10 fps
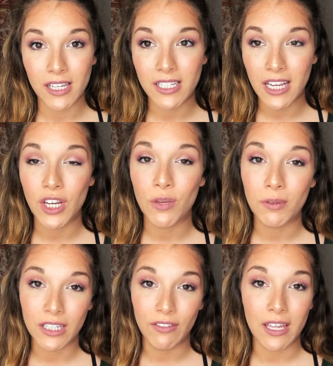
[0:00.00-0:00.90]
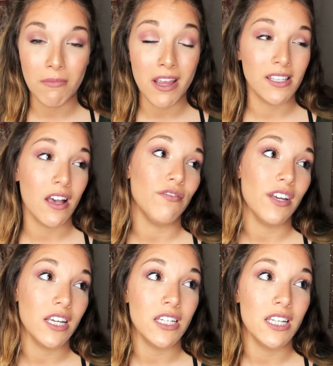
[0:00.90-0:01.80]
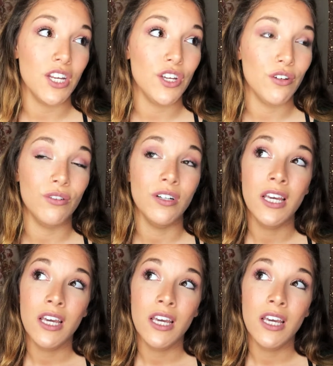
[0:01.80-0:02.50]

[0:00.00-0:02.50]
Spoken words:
continue believing in myself, and continue